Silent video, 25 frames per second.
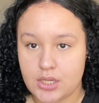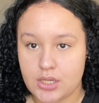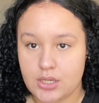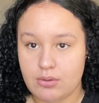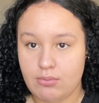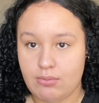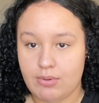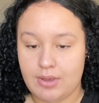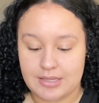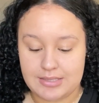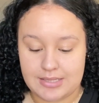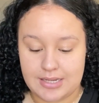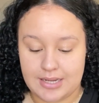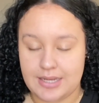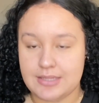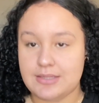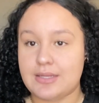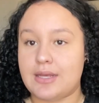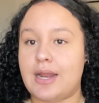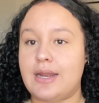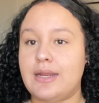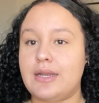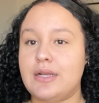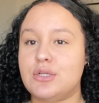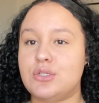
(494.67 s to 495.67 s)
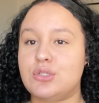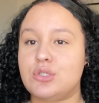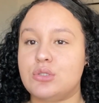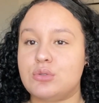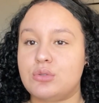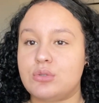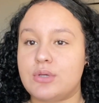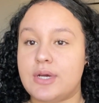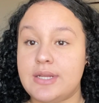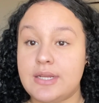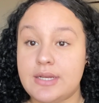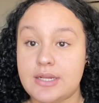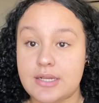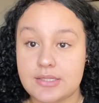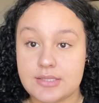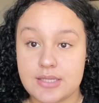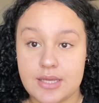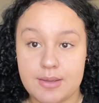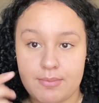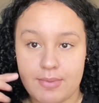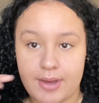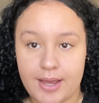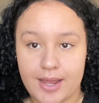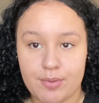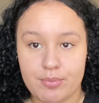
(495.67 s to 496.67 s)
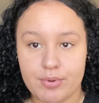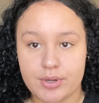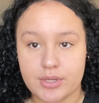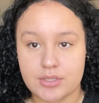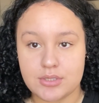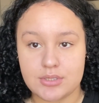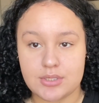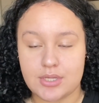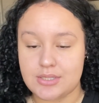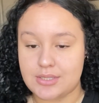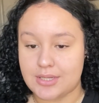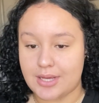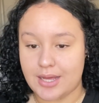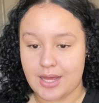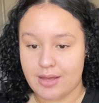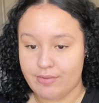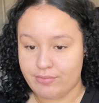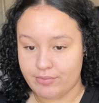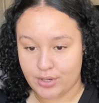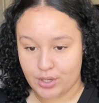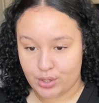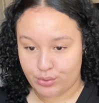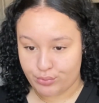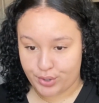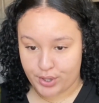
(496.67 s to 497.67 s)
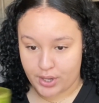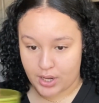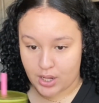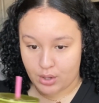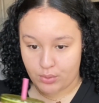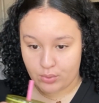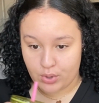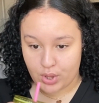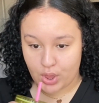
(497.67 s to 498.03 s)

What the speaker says: Because like I said, I need to tint my eyebrows because I have none right now.